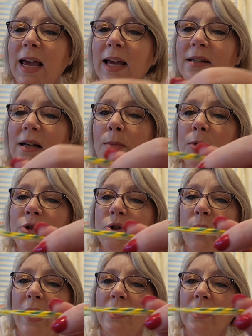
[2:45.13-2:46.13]
as I had
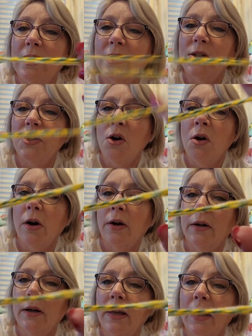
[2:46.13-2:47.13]
double-stranded this
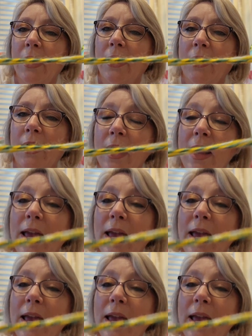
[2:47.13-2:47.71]
yarn here,